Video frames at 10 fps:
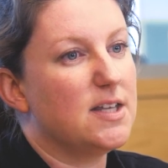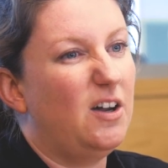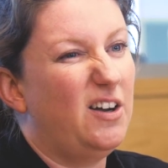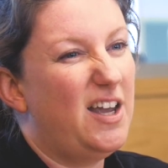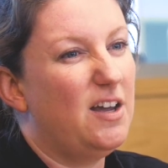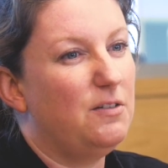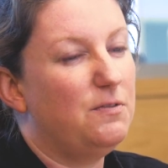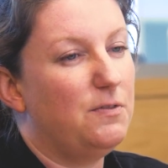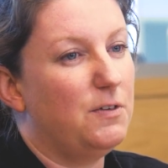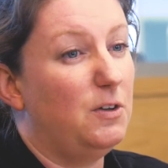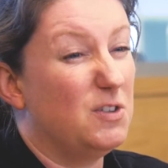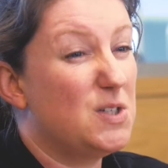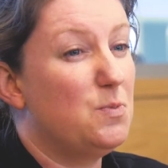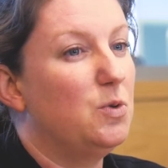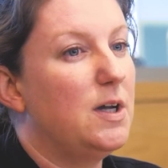they only have a
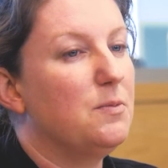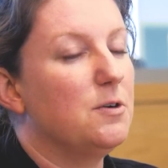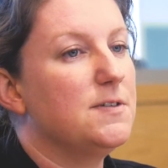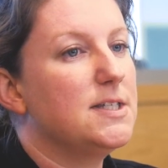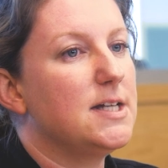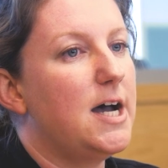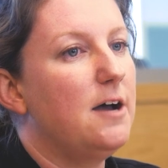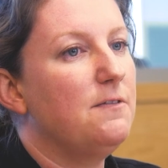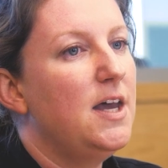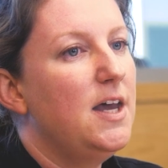small number of staff.